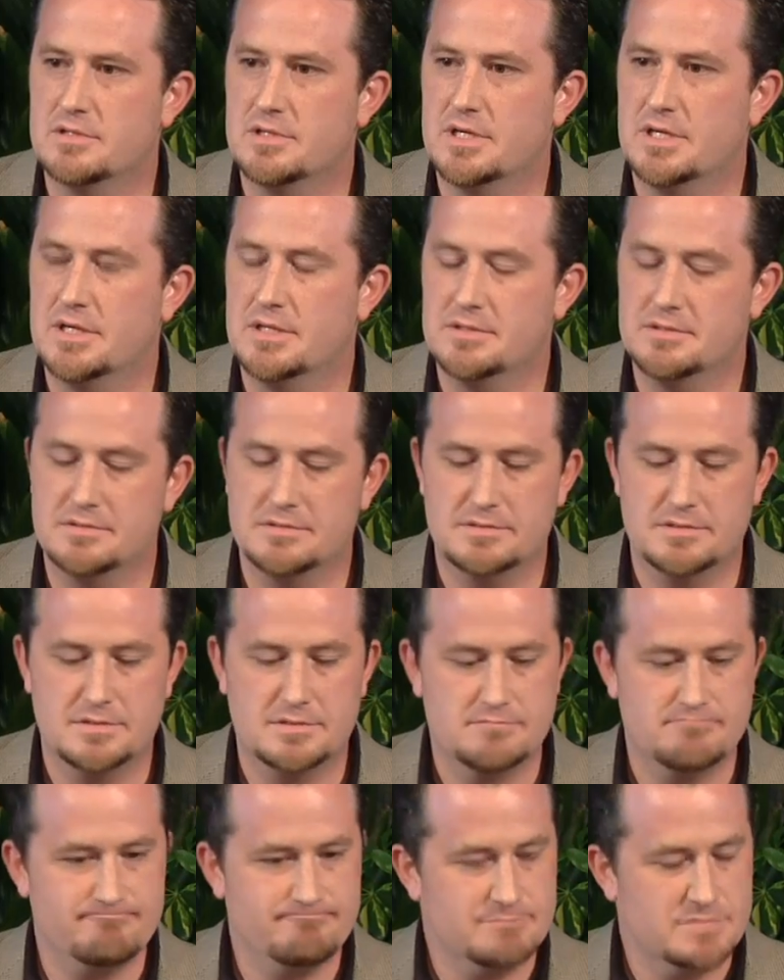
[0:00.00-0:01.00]
And
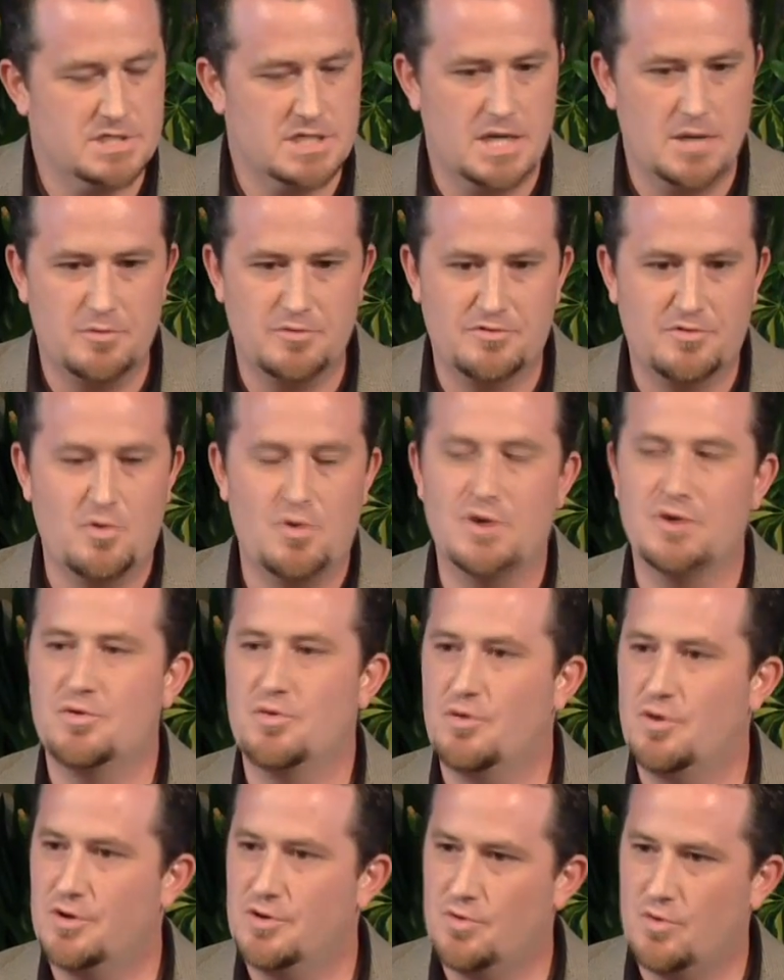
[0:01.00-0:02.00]
I was going
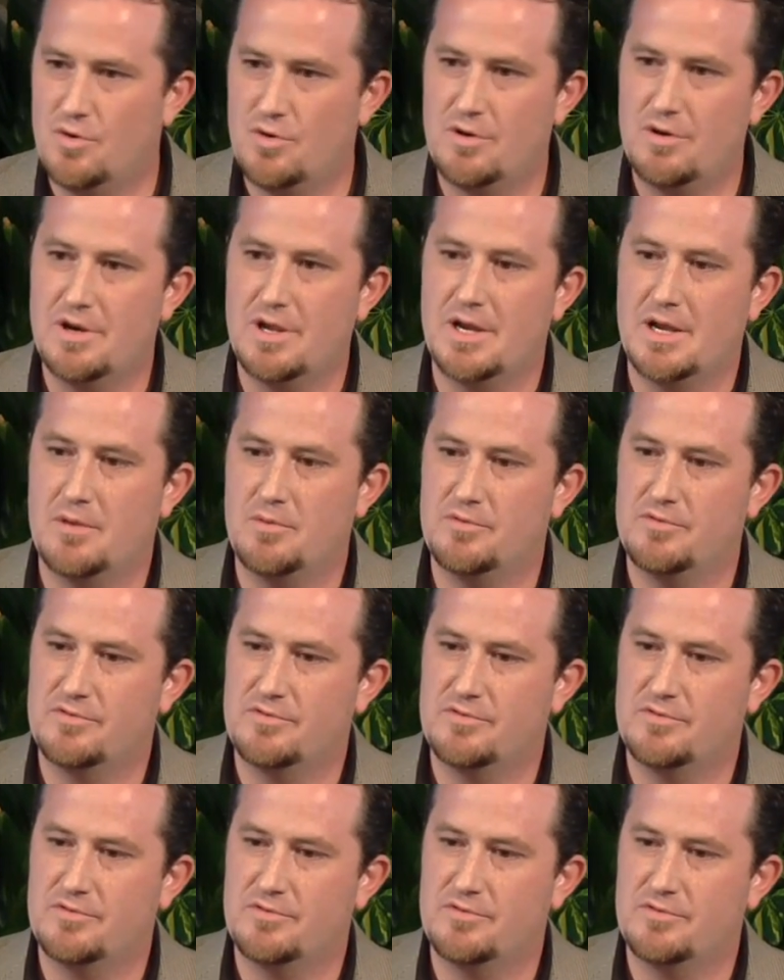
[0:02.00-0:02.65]
door to door, and